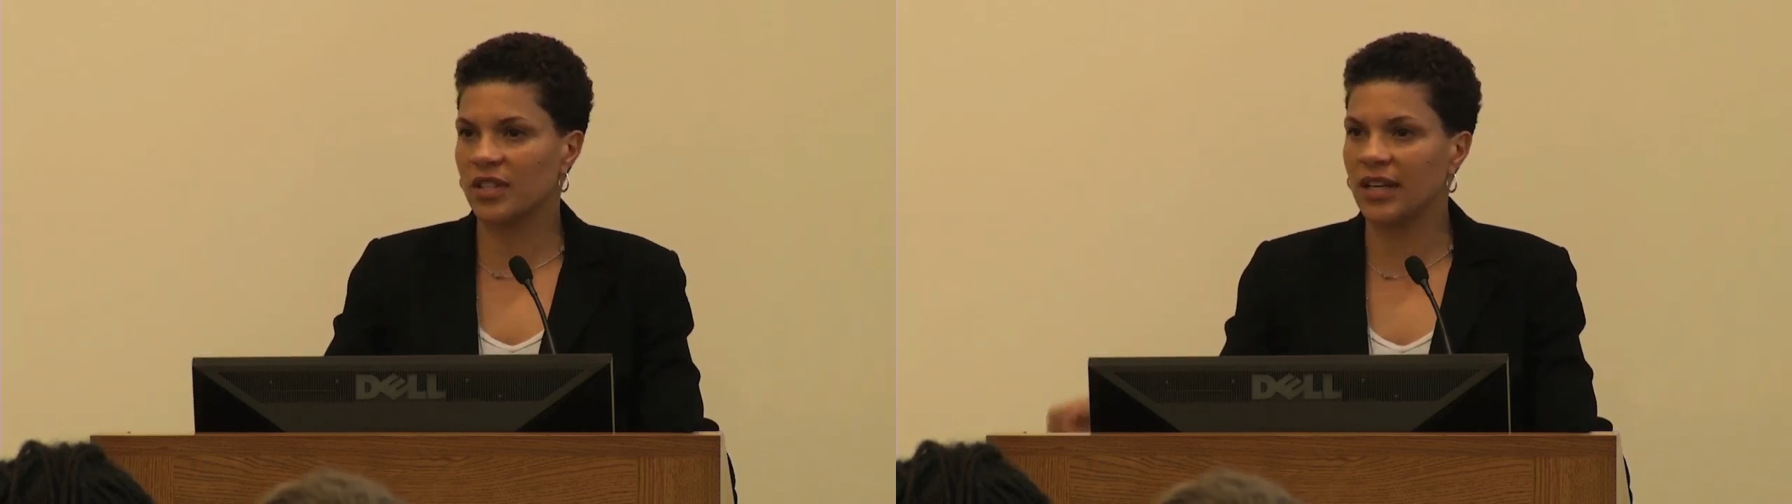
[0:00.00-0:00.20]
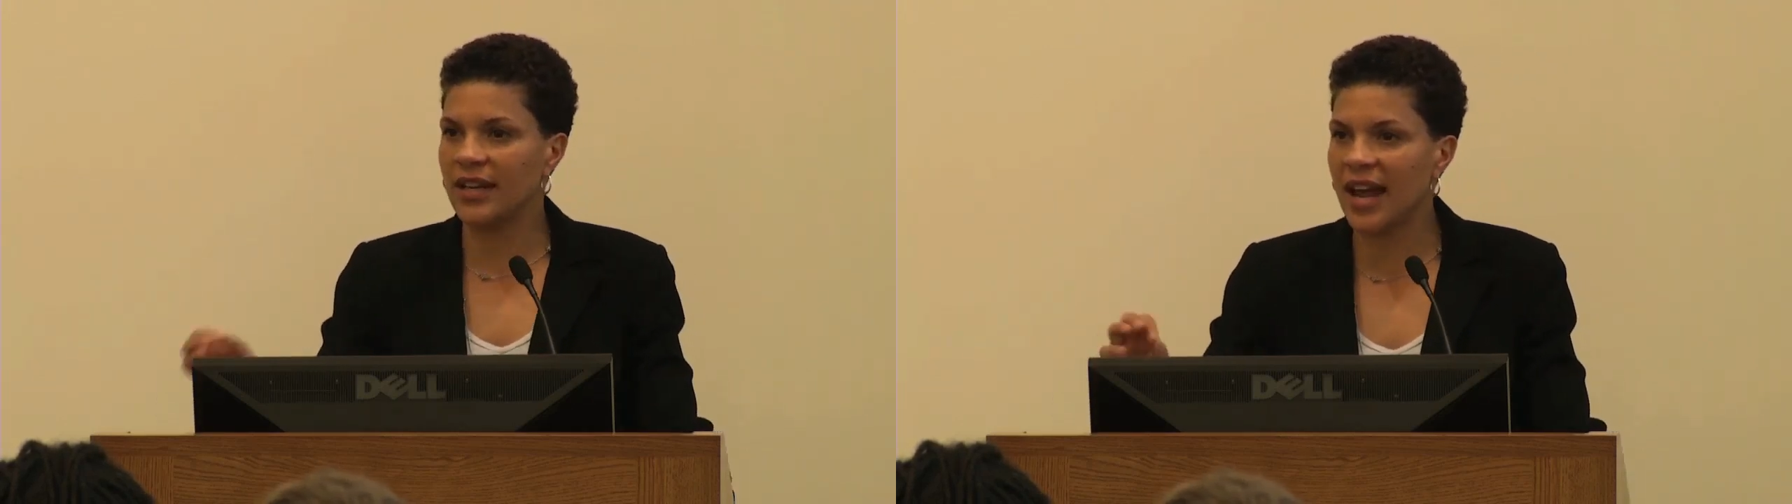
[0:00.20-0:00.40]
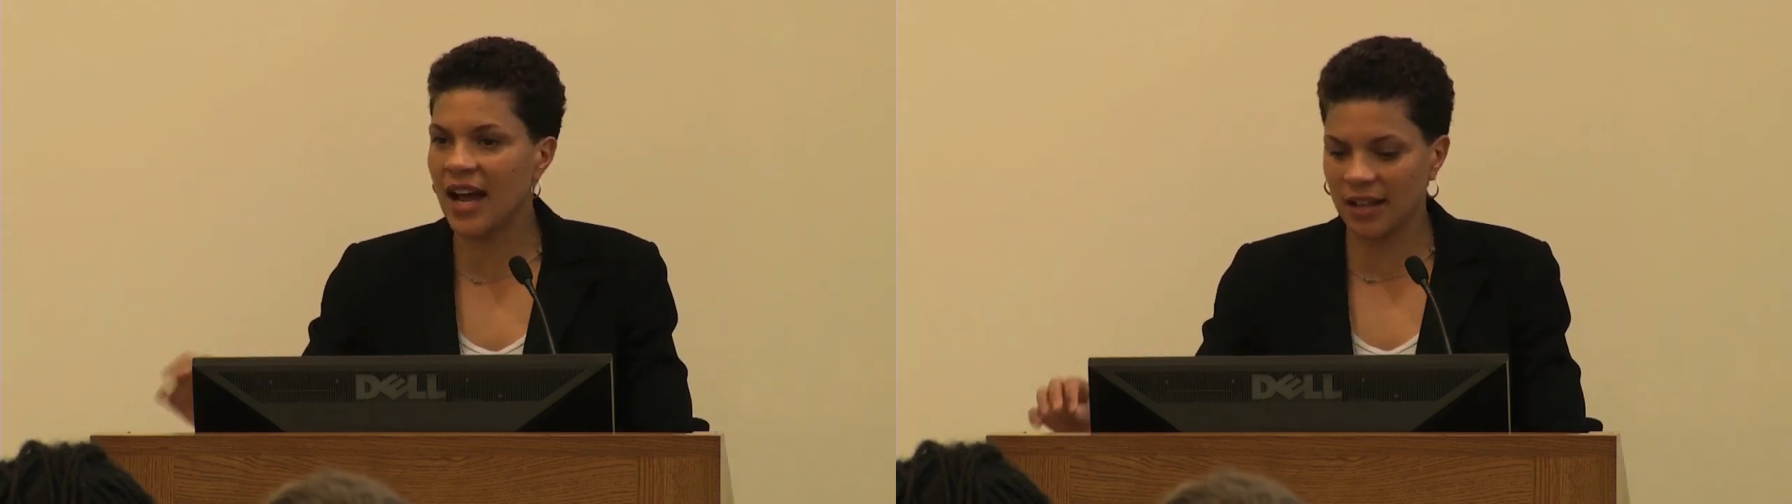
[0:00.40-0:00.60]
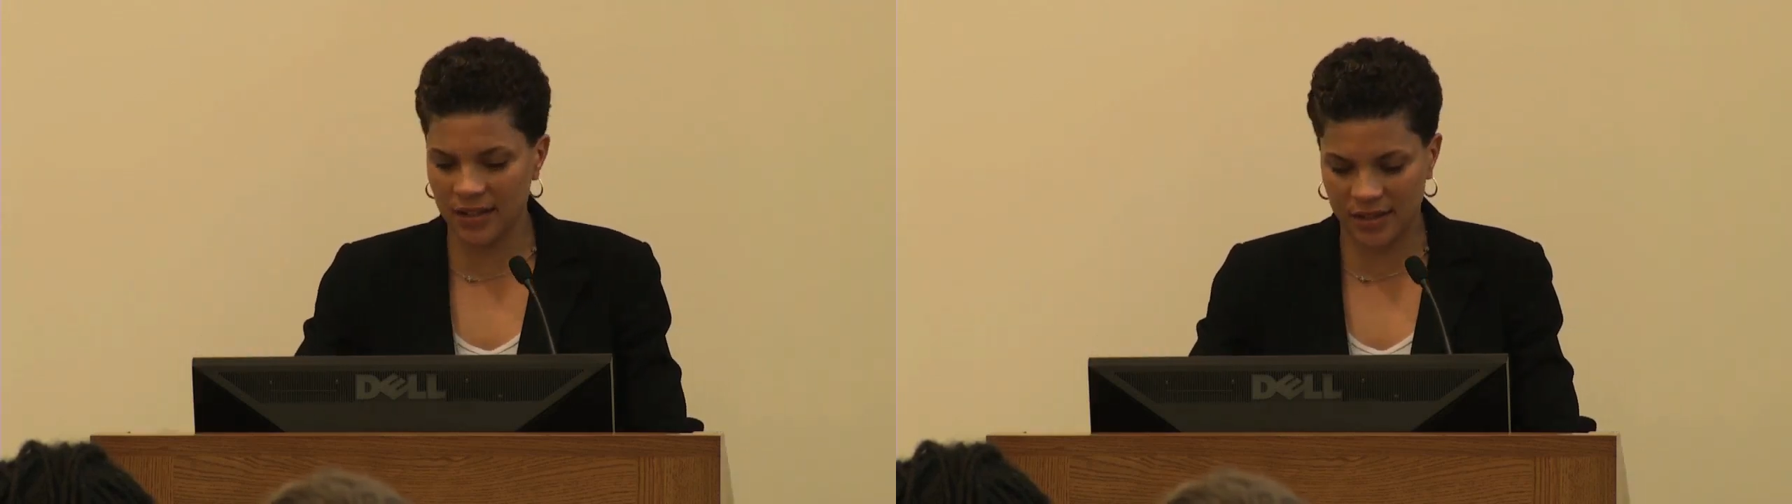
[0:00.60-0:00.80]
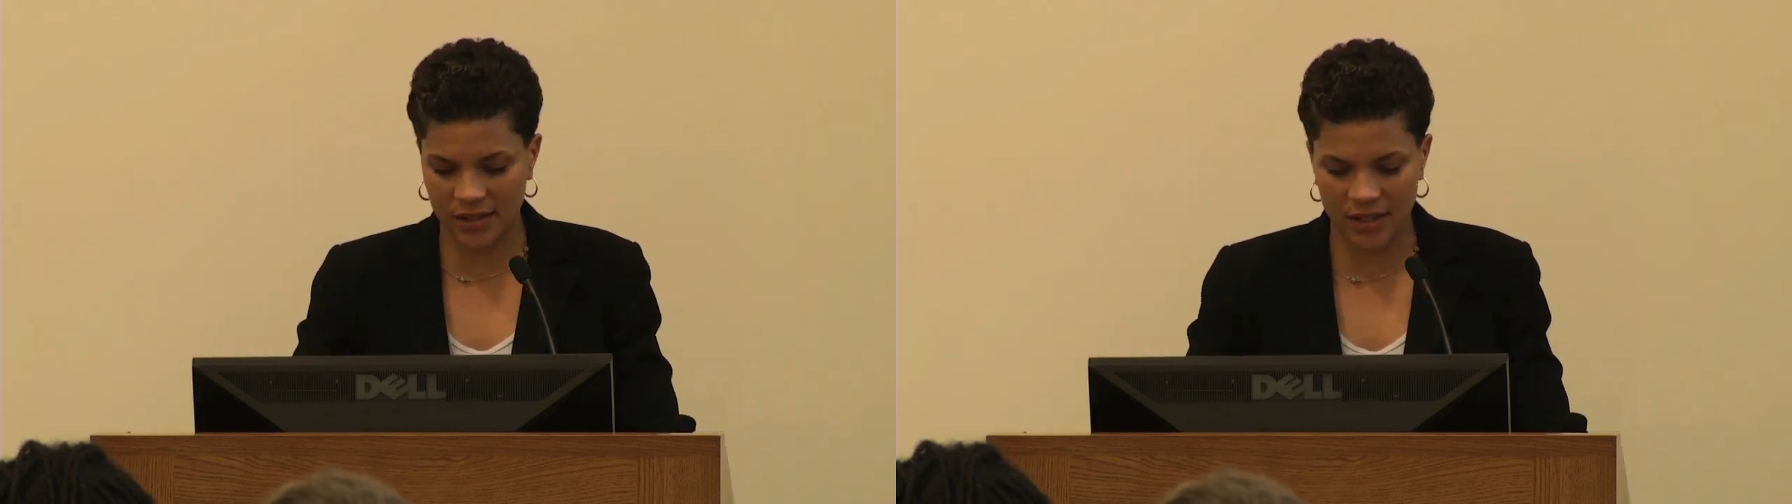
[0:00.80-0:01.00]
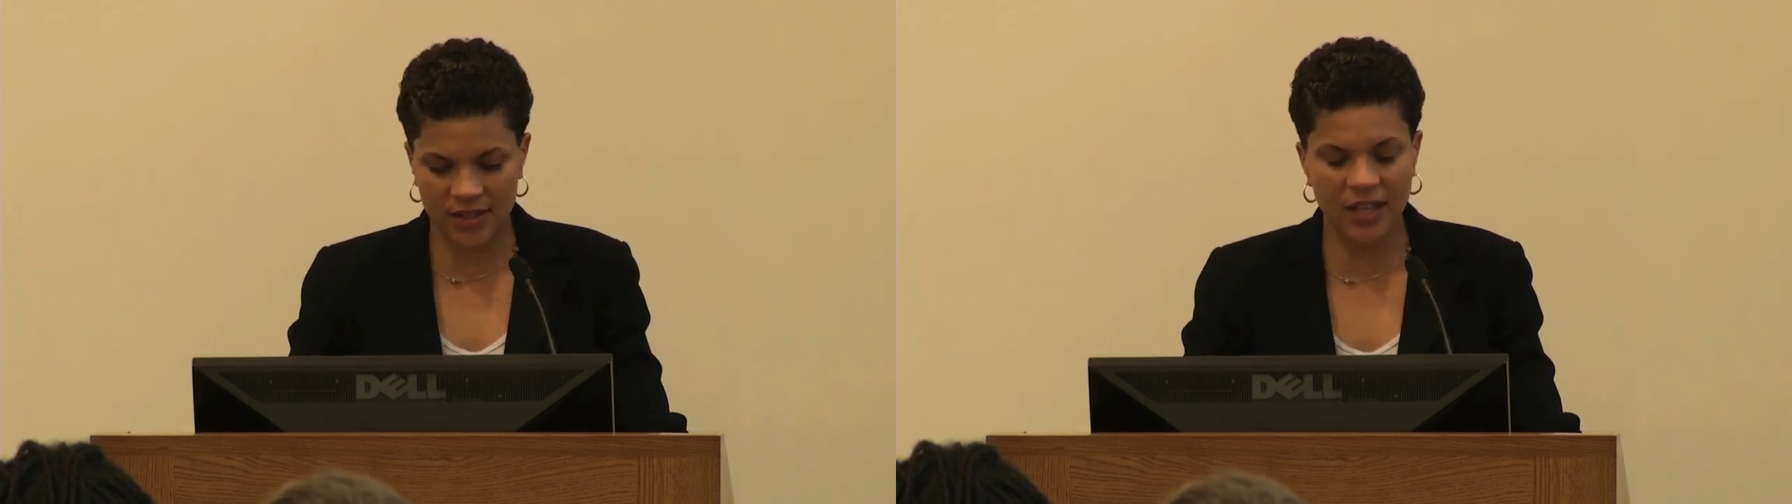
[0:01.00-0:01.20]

and analyses,